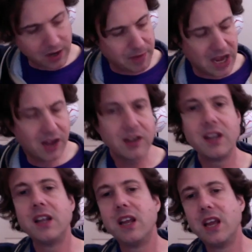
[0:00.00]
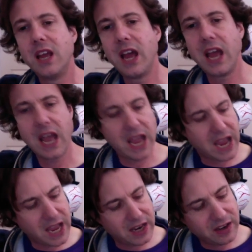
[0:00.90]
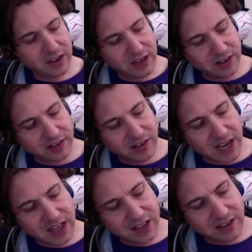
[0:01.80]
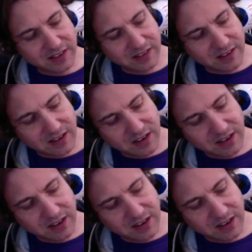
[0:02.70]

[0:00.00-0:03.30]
them out, and it's like this.